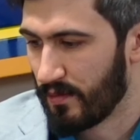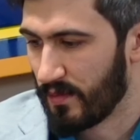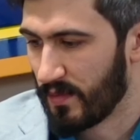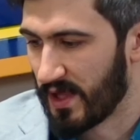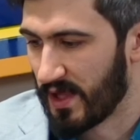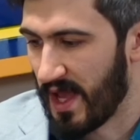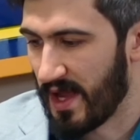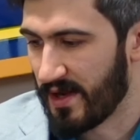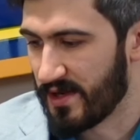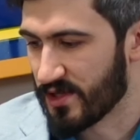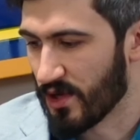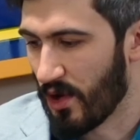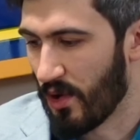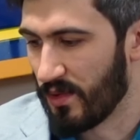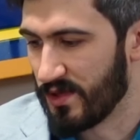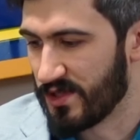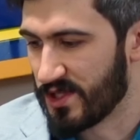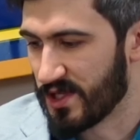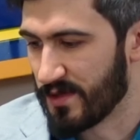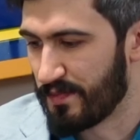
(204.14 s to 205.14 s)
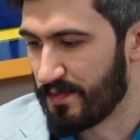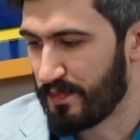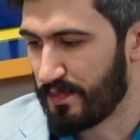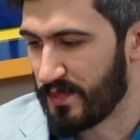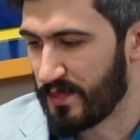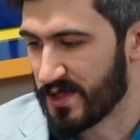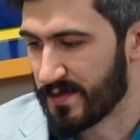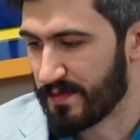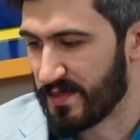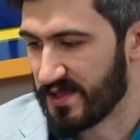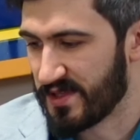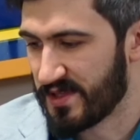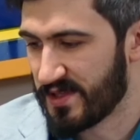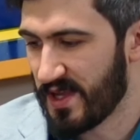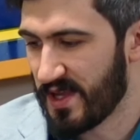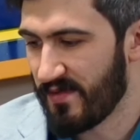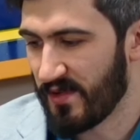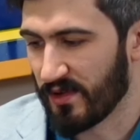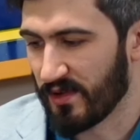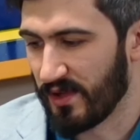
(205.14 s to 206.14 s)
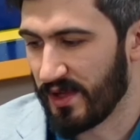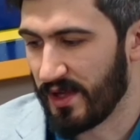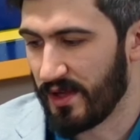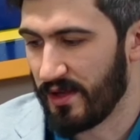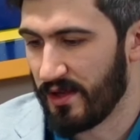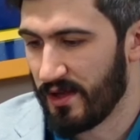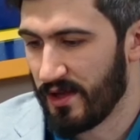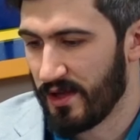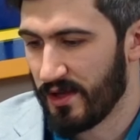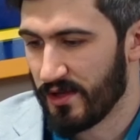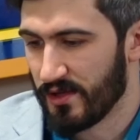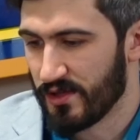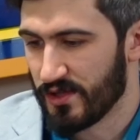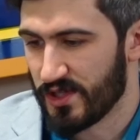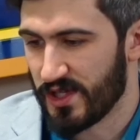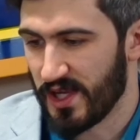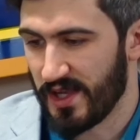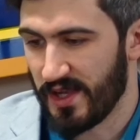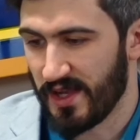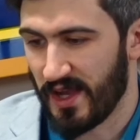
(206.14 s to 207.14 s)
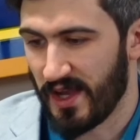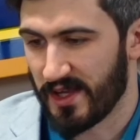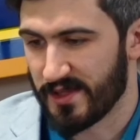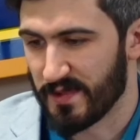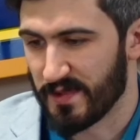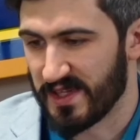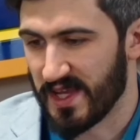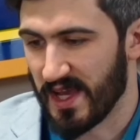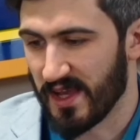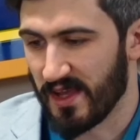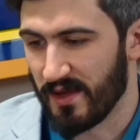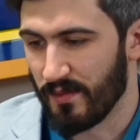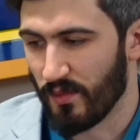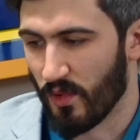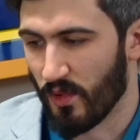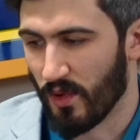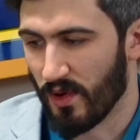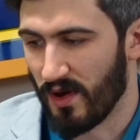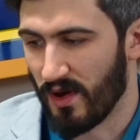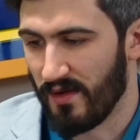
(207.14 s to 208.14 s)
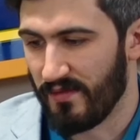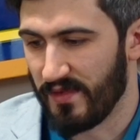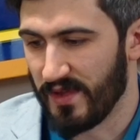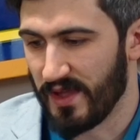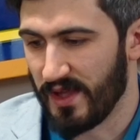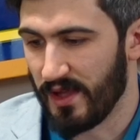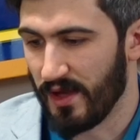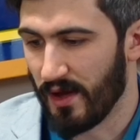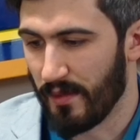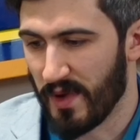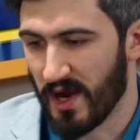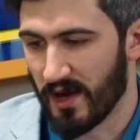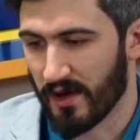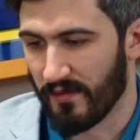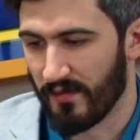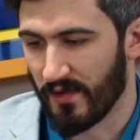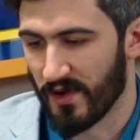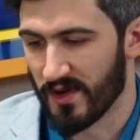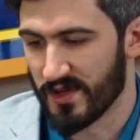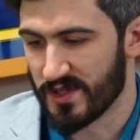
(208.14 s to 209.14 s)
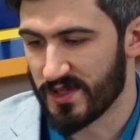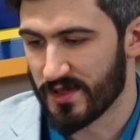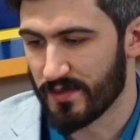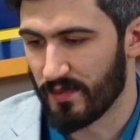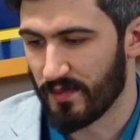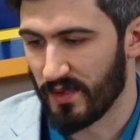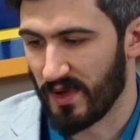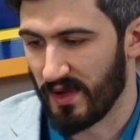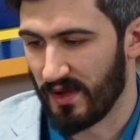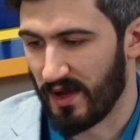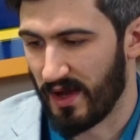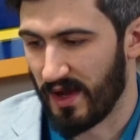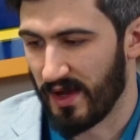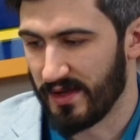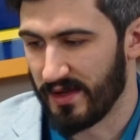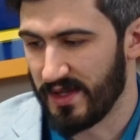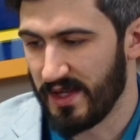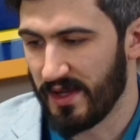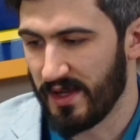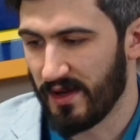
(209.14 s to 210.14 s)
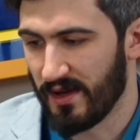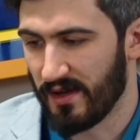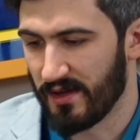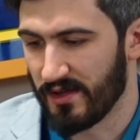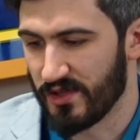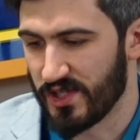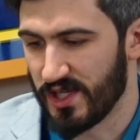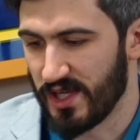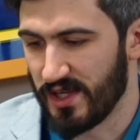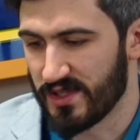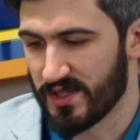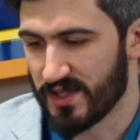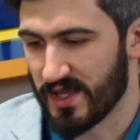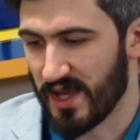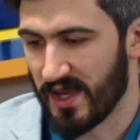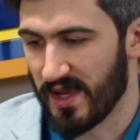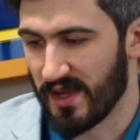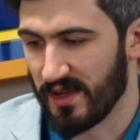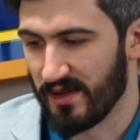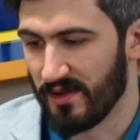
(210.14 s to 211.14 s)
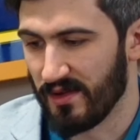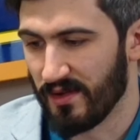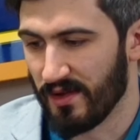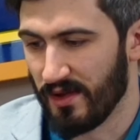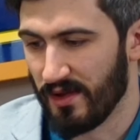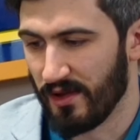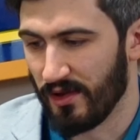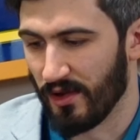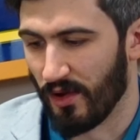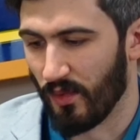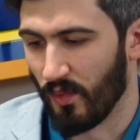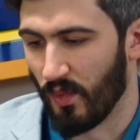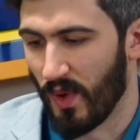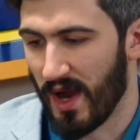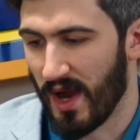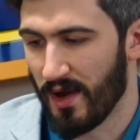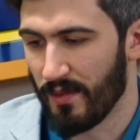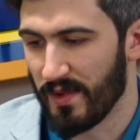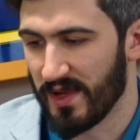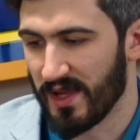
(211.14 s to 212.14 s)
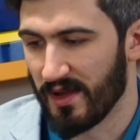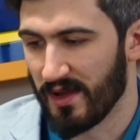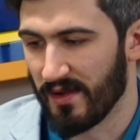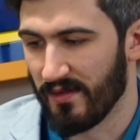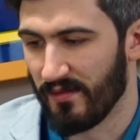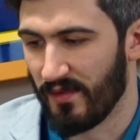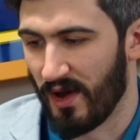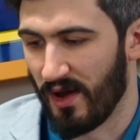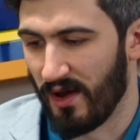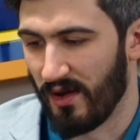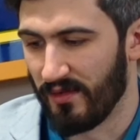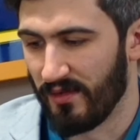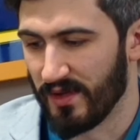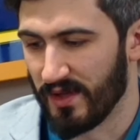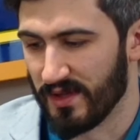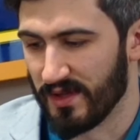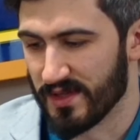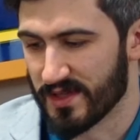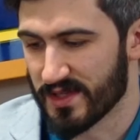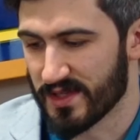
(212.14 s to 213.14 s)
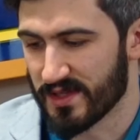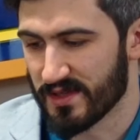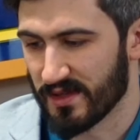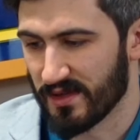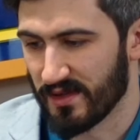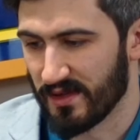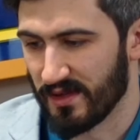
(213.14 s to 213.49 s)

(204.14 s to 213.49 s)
Candace Owens specifically, she has been taking more of the America First idea, and she's saying, you know, why are we getting involved in this